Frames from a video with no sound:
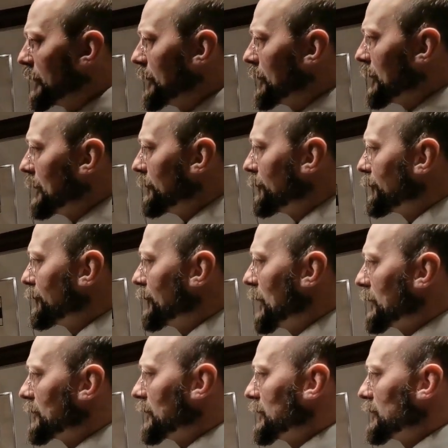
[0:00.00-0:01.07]
if
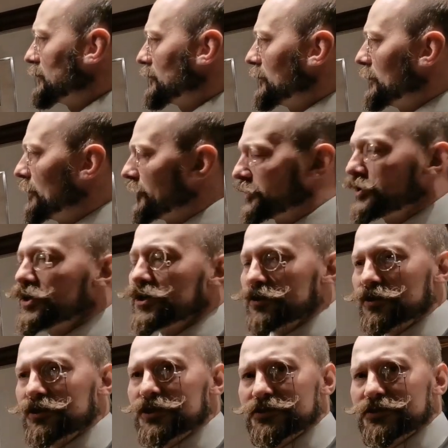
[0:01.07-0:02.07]
that is a color.